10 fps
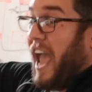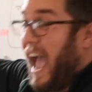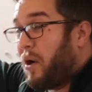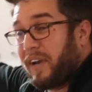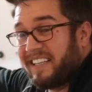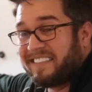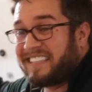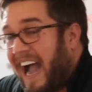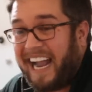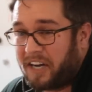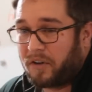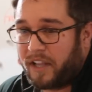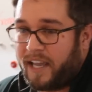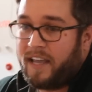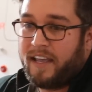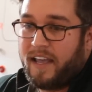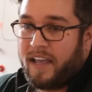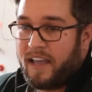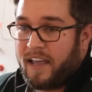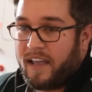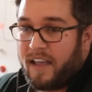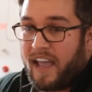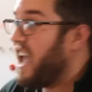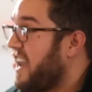out entirely, and